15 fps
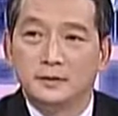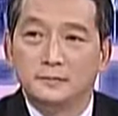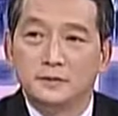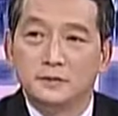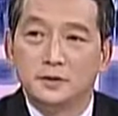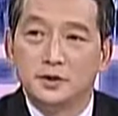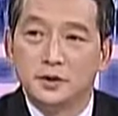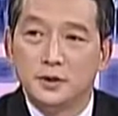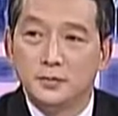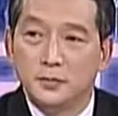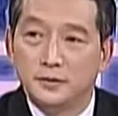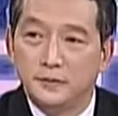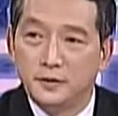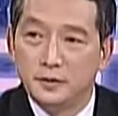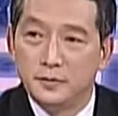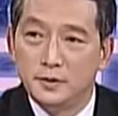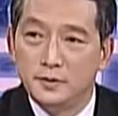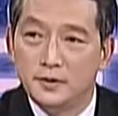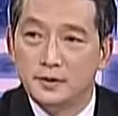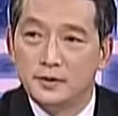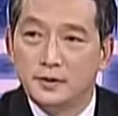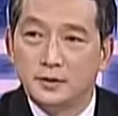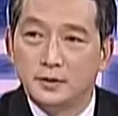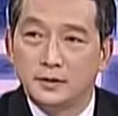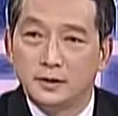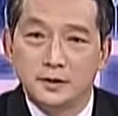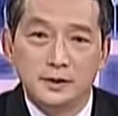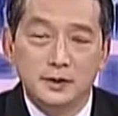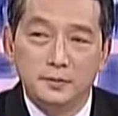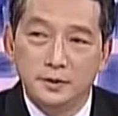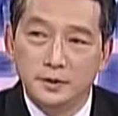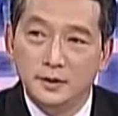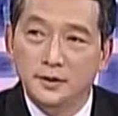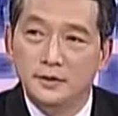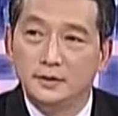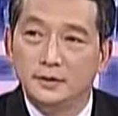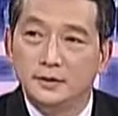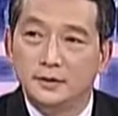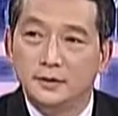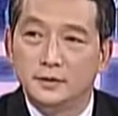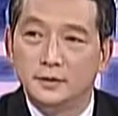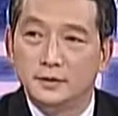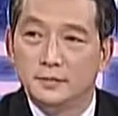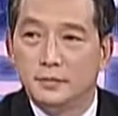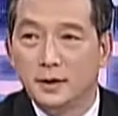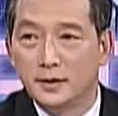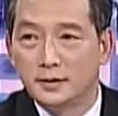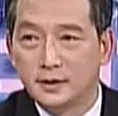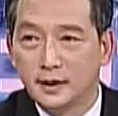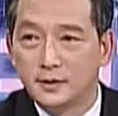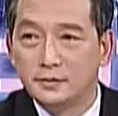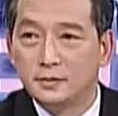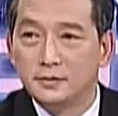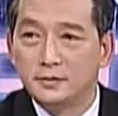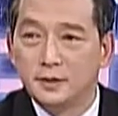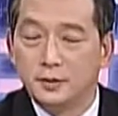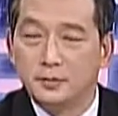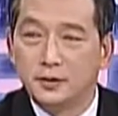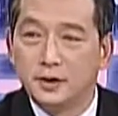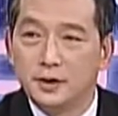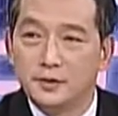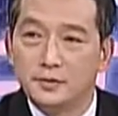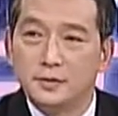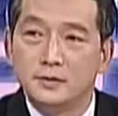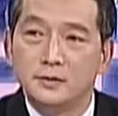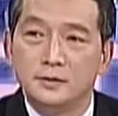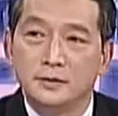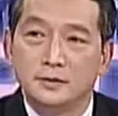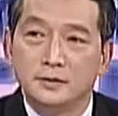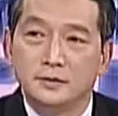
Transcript: from the chip development, the CPE, and the base station application,